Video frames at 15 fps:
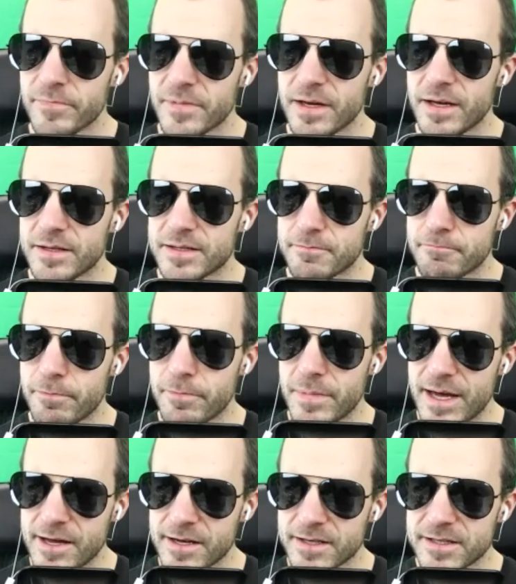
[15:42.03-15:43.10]
it
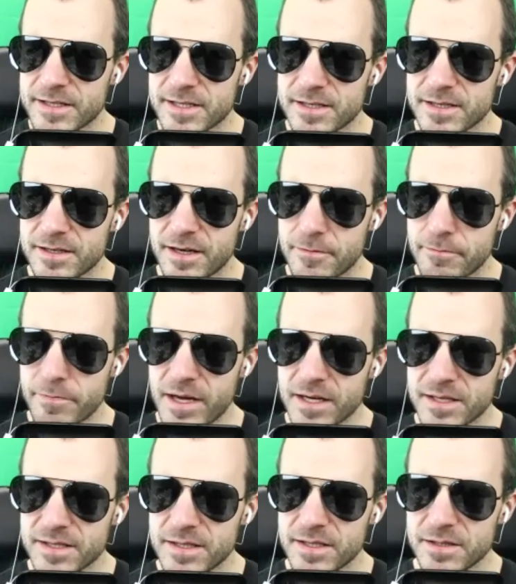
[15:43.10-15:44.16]
makes
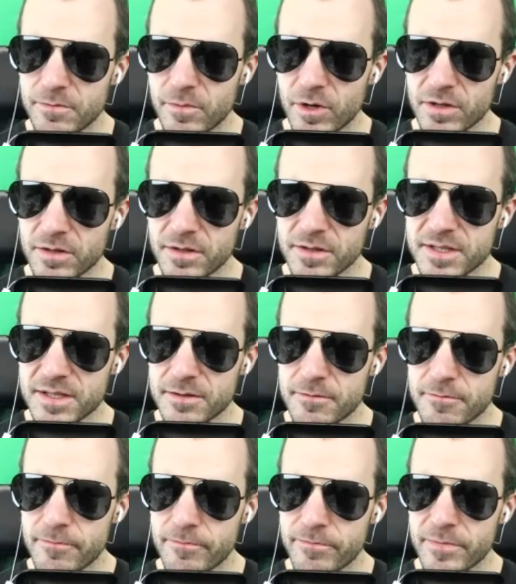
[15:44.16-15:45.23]
these models
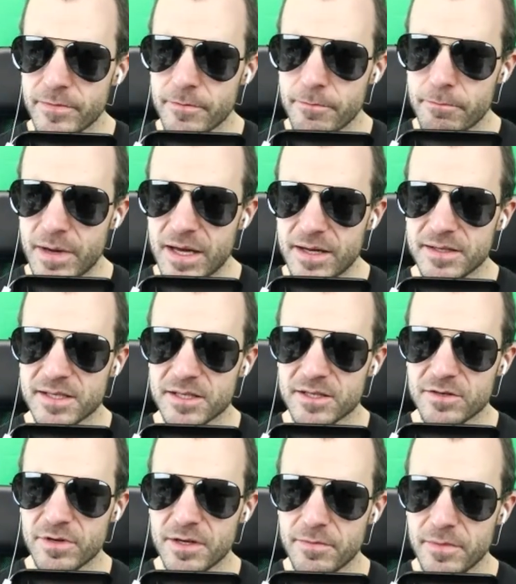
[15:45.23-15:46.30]

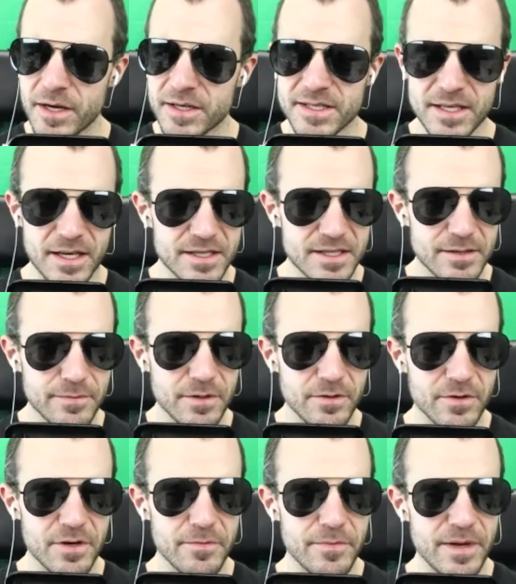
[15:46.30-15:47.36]
mainstream accessible,
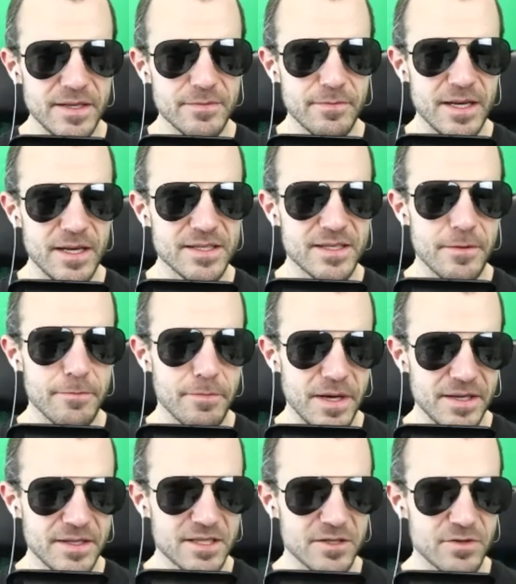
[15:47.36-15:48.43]
or makes them
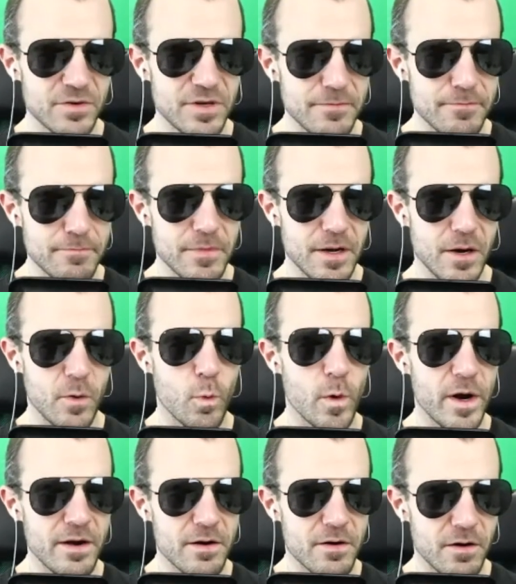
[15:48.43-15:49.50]
mainstream
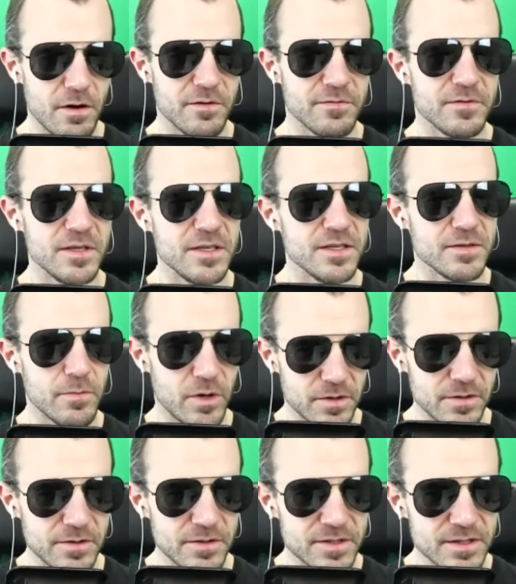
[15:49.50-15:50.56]
aware of these
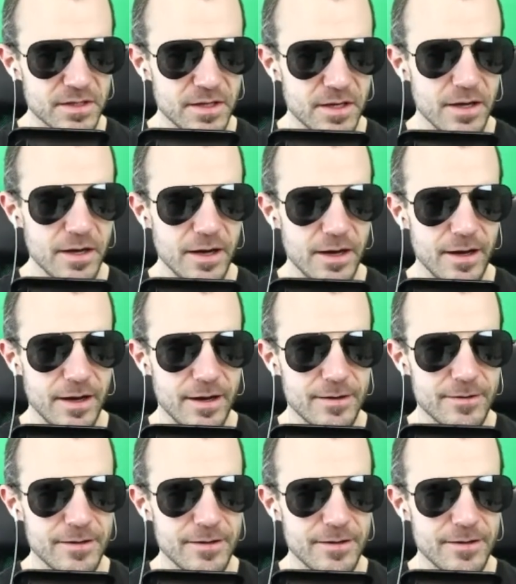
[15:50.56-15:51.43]
models. Uh,